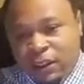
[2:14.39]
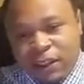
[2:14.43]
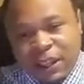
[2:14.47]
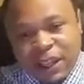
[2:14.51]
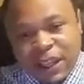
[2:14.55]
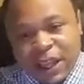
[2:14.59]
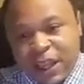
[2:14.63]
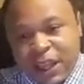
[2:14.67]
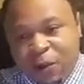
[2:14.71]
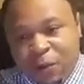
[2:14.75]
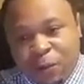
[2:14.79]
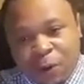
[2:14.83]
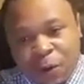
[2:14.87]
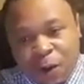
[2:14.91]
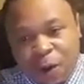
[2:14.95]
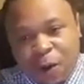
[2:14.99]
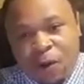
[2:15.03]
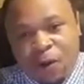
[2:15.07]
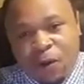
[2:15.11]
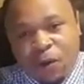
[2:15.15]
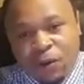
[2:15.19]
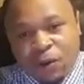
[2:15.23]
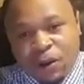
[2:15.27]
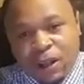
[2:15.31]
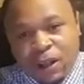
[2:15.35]
thing
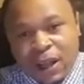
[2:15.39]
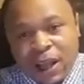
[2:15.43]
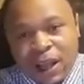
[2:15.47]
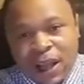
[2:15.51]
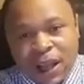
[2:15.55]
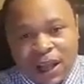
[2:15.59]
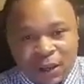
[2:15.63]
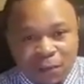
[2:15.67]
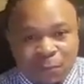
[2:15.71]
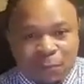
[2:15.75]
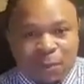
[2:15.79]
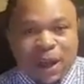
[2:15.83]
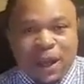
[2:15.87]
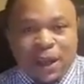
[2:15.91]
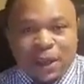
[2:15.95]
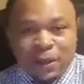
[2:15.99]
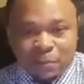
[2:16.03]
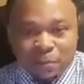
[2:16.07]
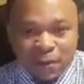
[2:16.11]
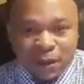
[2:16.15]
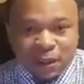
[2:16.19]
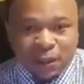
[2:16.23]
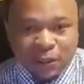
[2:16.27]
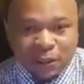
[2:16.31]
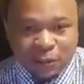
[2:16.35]
wrong and you pay your
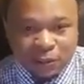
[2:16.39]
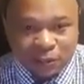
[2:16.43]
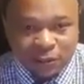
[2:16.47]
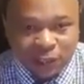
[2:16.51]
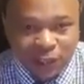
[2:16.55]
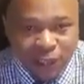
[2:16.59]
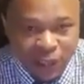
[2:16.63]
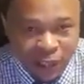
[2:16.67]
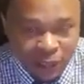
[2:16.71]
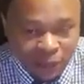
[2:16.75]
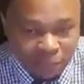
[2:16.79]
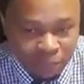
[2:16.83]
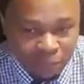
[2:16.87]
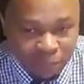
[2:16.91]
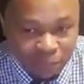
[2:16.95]
bills on time.